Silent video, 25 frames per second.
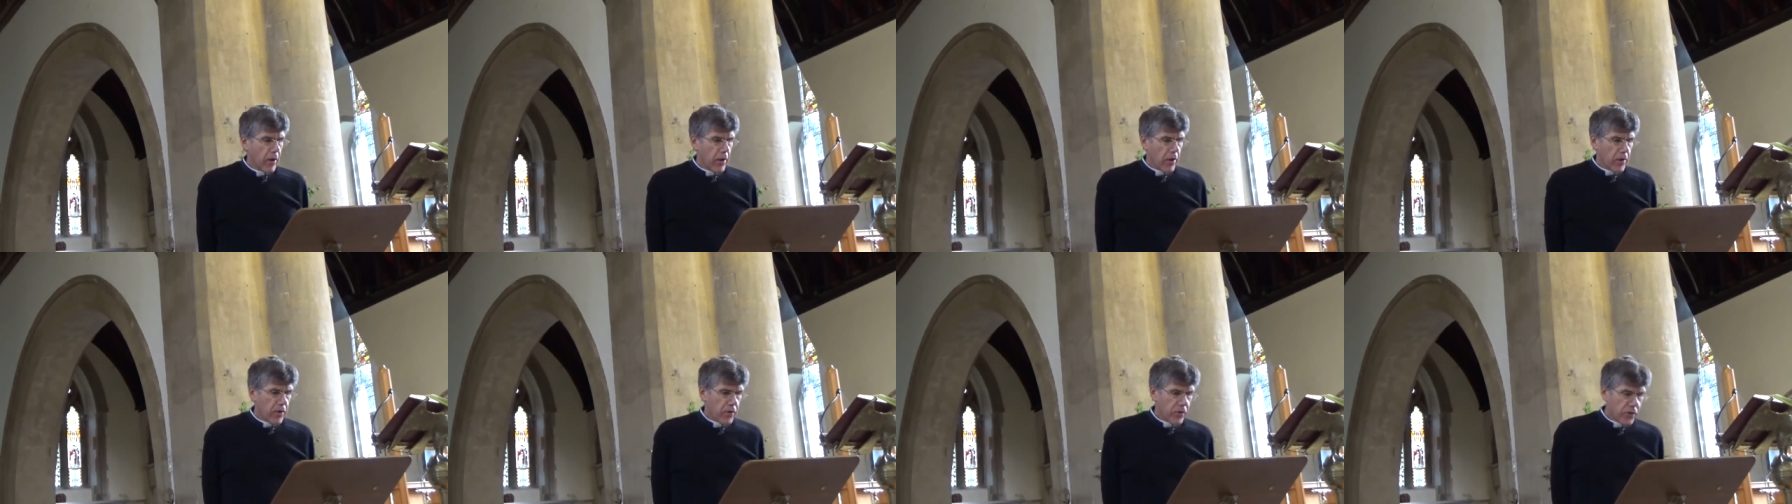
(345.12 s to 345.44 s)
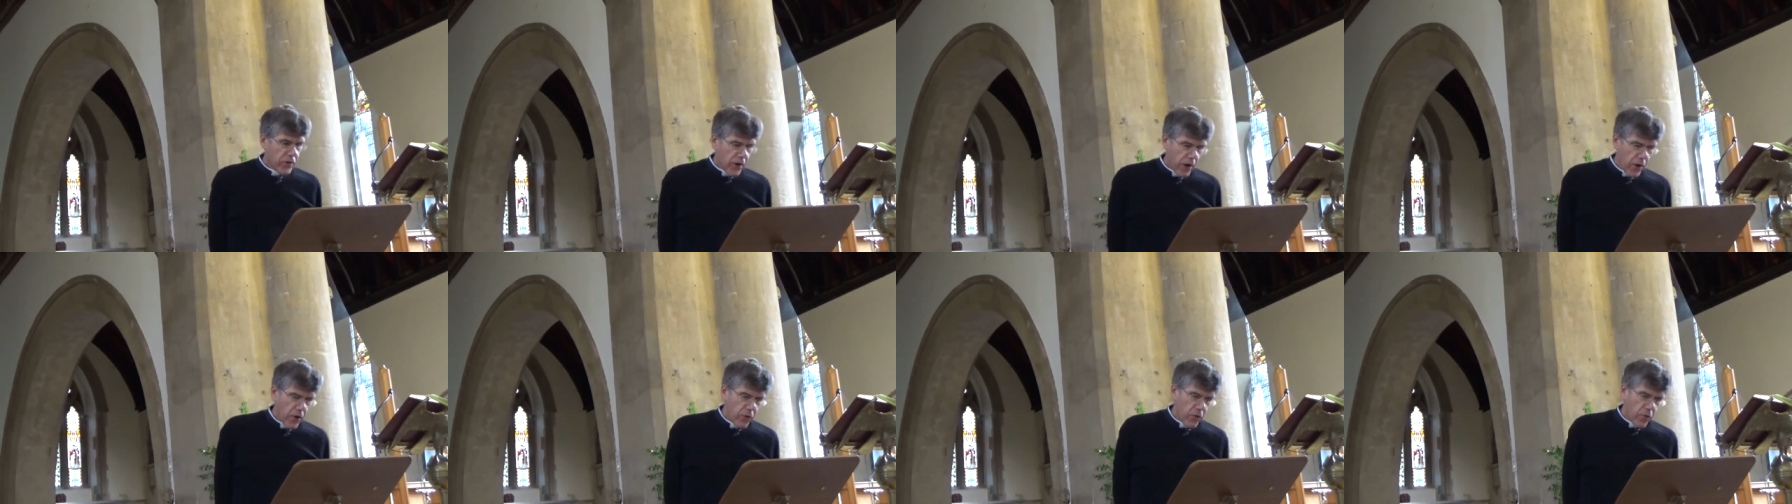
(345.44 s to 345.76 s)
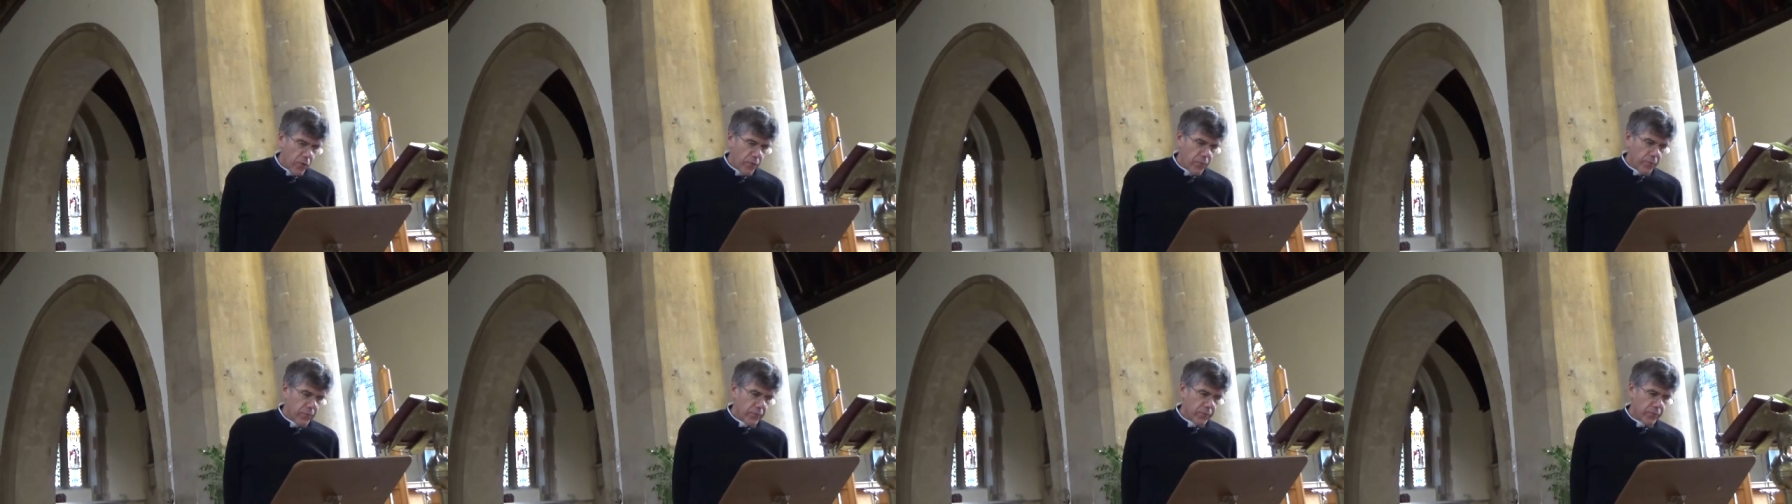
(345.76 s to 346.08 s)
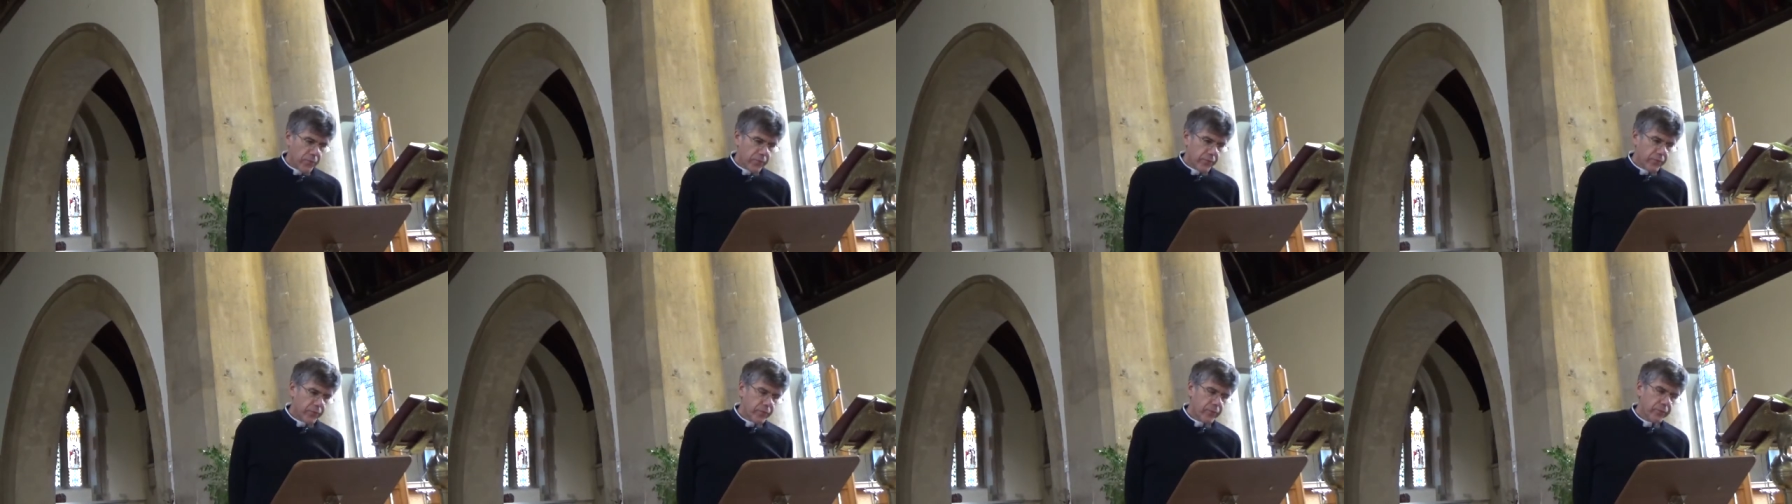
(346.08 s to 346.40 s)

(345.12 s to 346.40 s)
So,